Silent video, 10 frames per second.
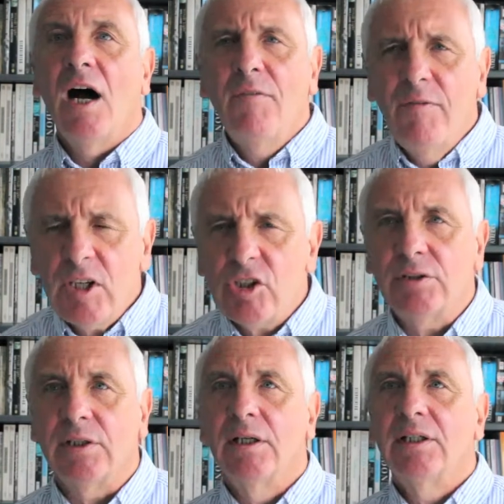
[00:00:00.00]
A
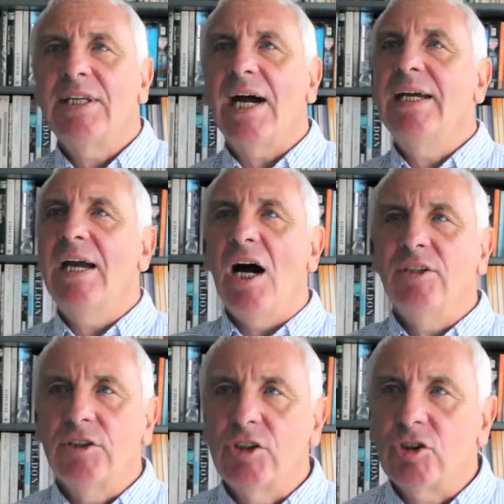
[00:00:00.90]
vision Tacchi
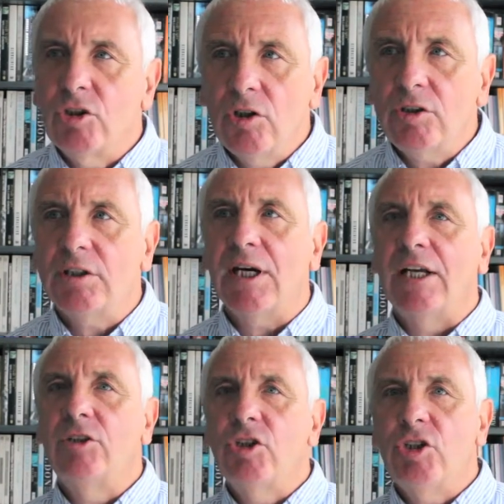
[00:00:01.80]
understood
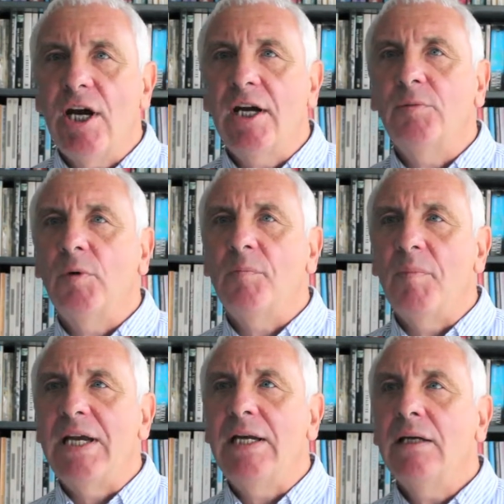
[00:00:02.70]
and shared with
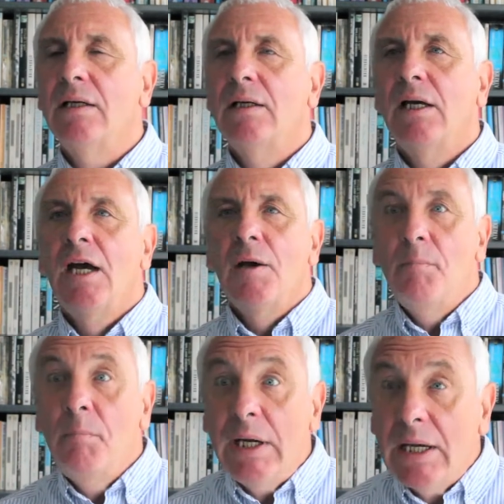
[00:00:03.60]
me
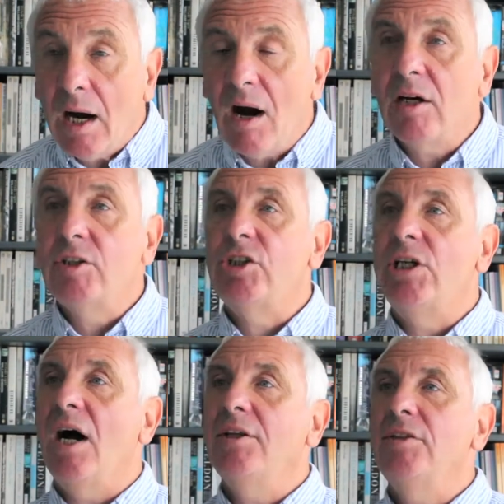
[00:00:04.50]
because
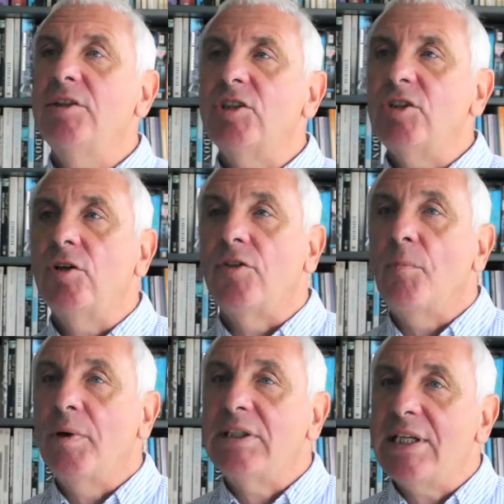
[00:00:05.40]
she understood
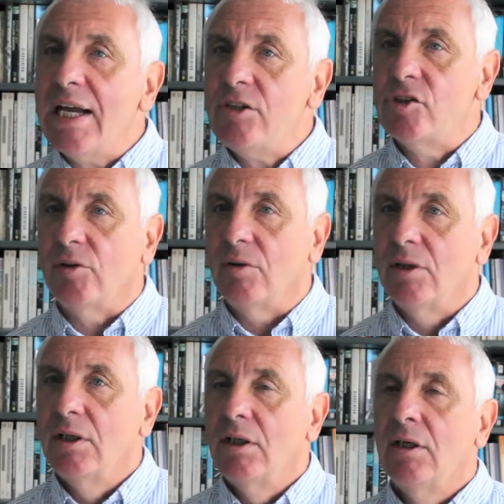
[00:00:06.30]
the potential
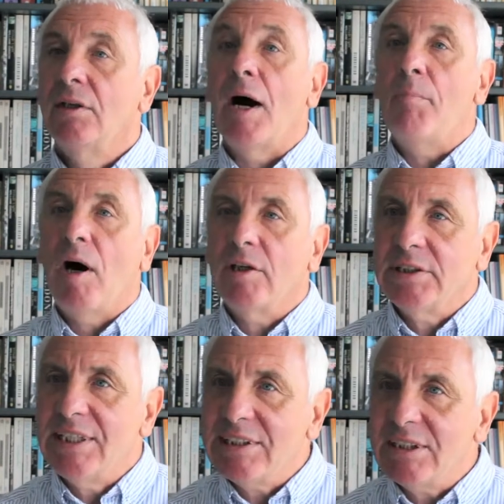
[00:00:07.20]
that
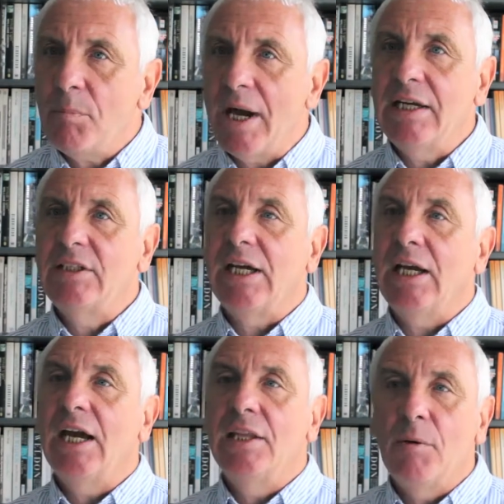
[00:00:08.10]

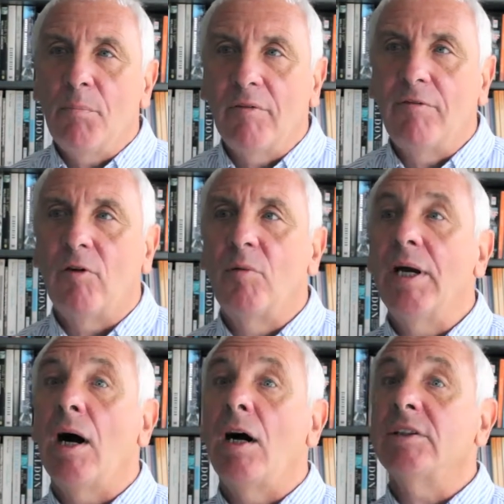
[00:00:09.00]
participating in the
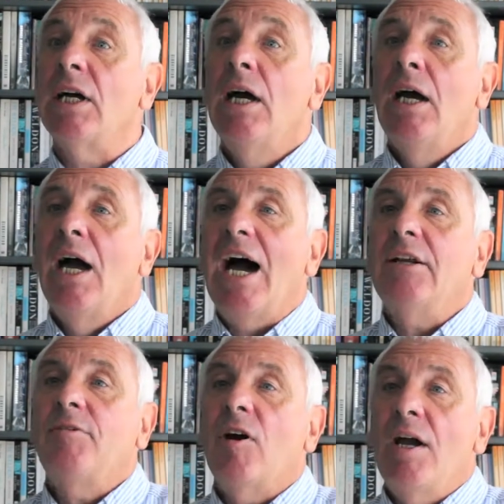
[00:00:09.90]
performing arts
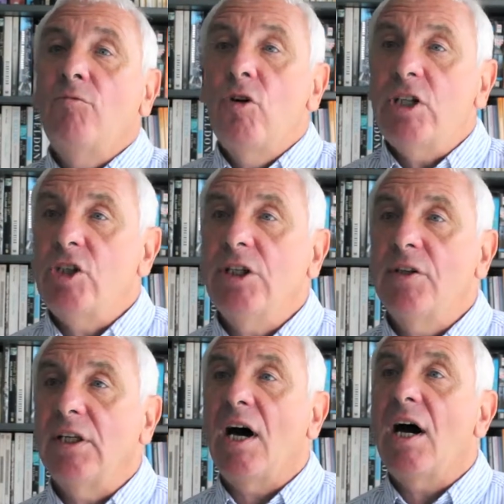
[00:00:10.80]
had for enriching
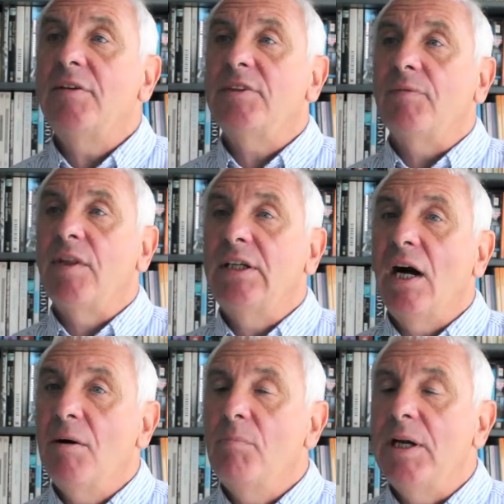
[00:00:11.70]
the lives of the
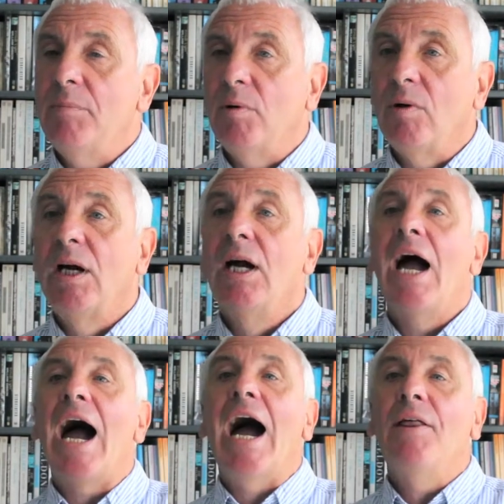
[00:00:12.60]
young people
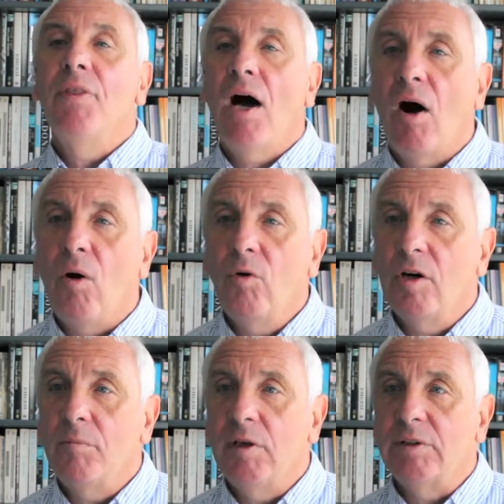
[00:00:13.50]
and the whole
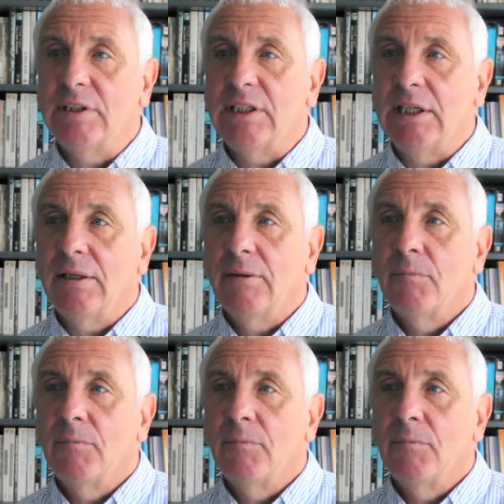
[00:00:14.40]
community